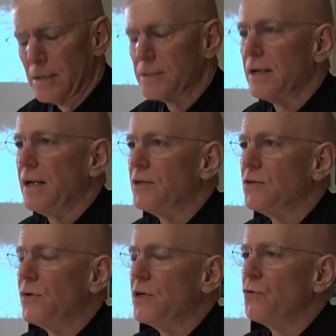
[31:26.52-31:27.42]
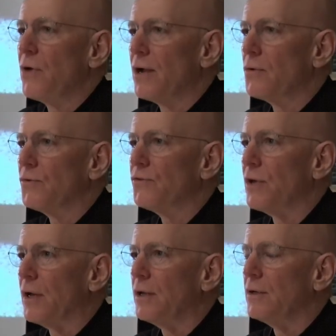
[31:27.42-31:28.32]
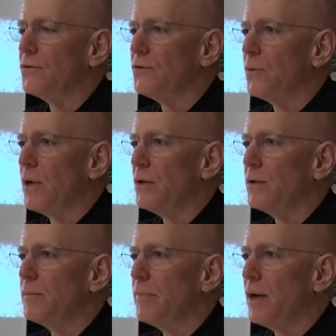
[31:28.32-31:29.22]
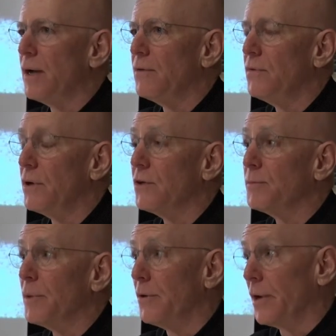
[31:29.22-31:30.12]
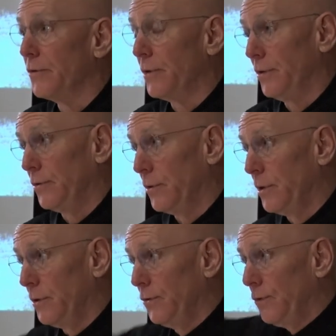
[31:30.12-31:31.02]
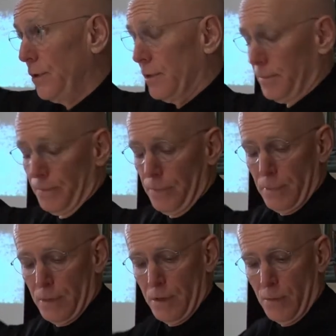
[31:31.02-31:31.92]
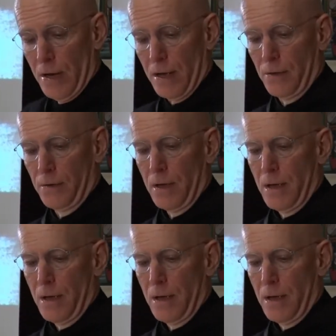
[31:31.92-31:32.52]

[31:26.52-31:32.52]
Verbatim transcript: Today it's a very tranquil site surrounded by various madrasas. So here you see them around.